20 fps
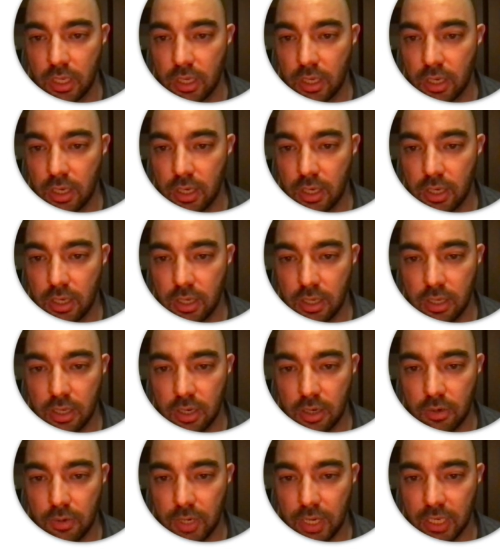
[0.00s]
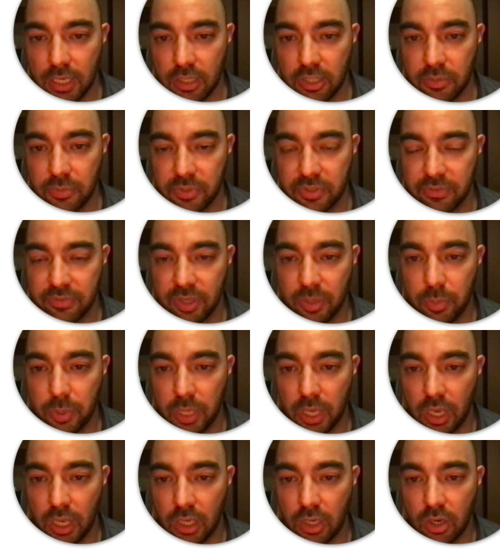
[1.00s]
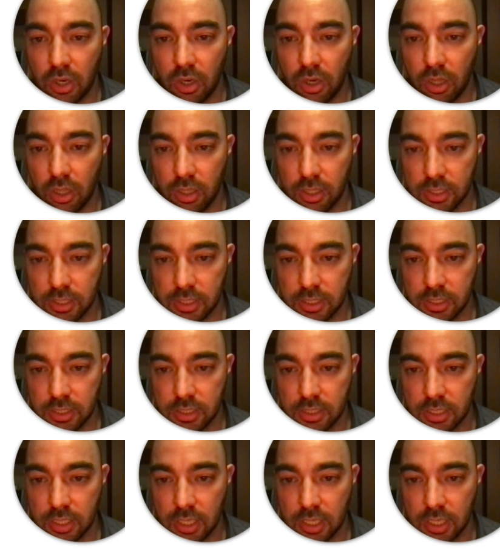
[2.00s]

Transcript: All right, in terms of API calls,